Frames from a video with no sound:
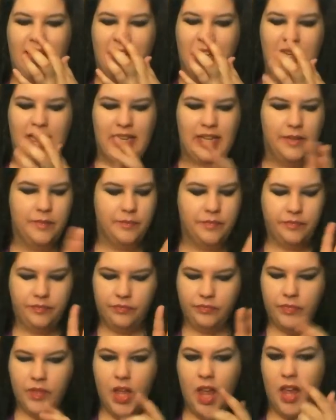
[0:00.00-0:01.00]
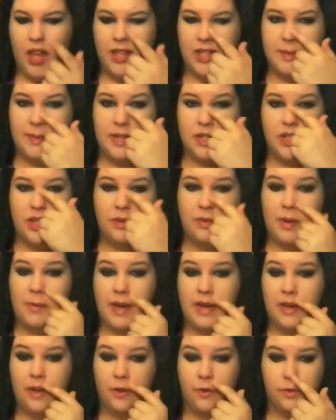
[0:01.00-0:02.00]
cakey, especially around
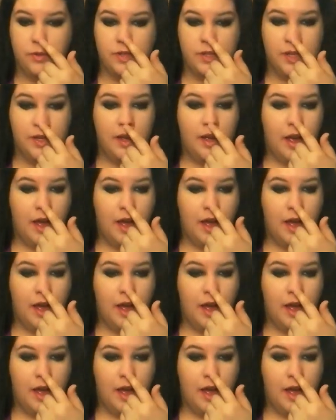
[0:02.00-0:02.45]
my nose.